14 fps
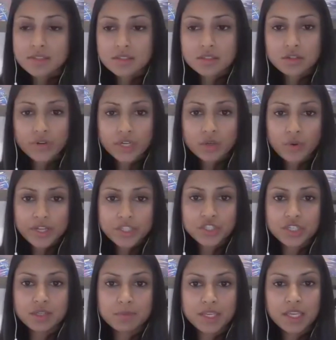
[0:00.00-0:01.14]
is a great
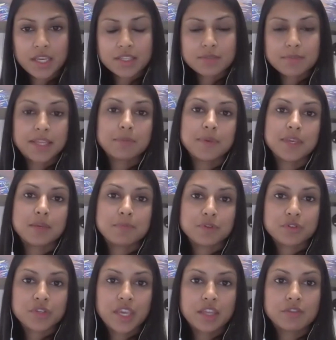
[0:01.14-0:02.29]
question because many
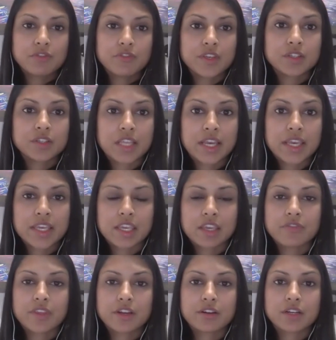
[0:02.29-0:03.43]
people can feel like
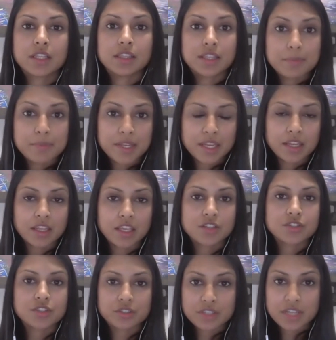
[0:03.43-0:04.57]
if they're eliminating
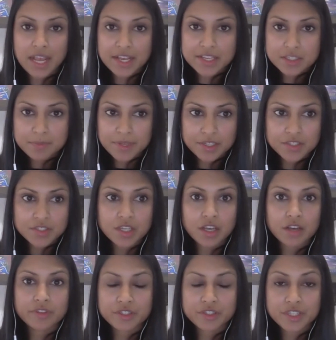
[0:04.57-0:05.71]
certain aspects
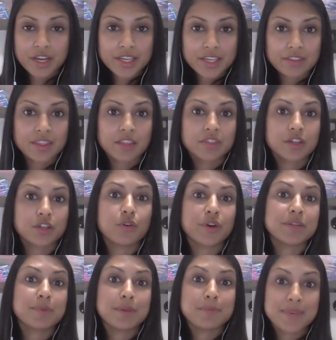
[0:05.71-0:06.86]
of their diet, that they're going
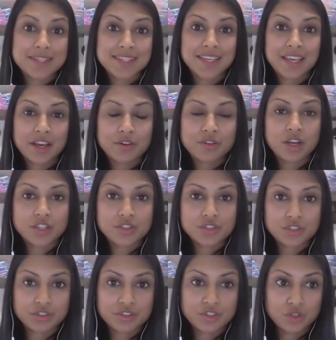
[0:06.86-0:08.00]
to be missing out on
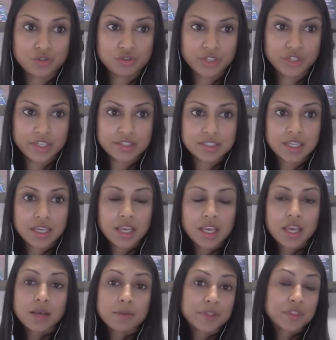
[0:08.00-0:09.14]
certain nutrients.
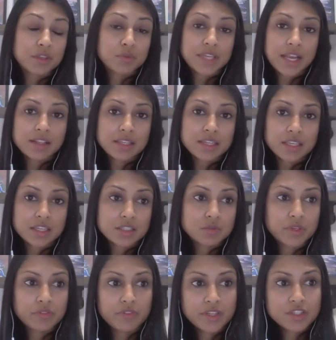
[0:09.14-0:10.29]
But the reality is,
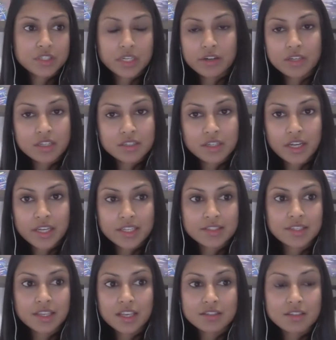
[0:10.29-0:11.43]
with vegetarian
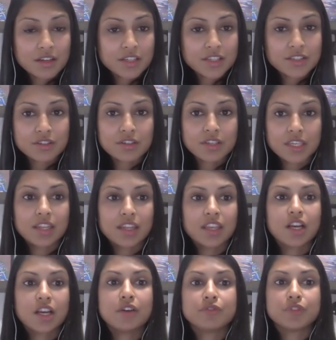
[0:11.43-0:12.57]
diets, as long as you're
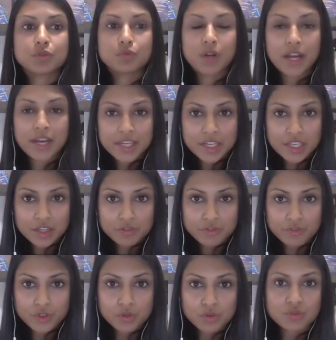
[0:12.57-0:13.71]
eating a variety of
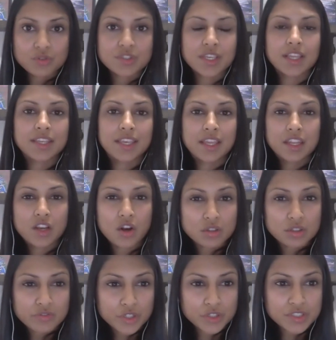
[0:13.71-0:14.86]
foods and getting all
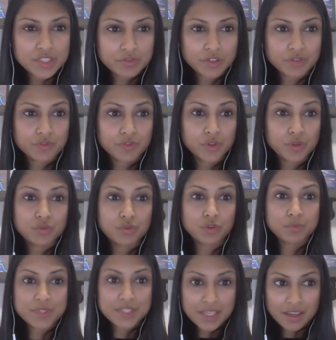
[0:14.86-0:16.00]
of your different food
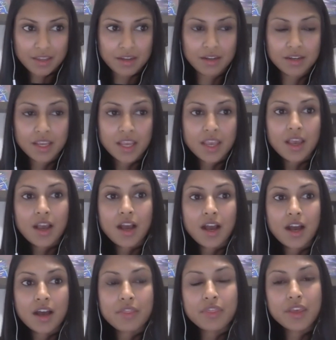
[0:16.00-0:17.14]
groups in,
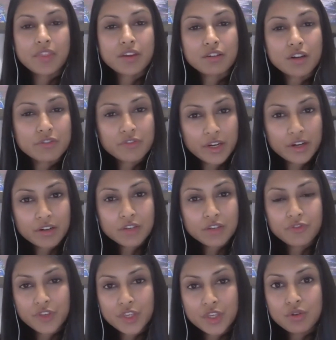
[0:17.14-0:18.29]
uh, then there are very
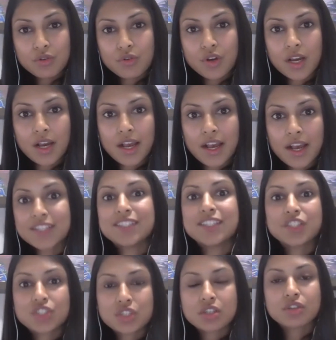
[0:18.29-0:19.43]
few additional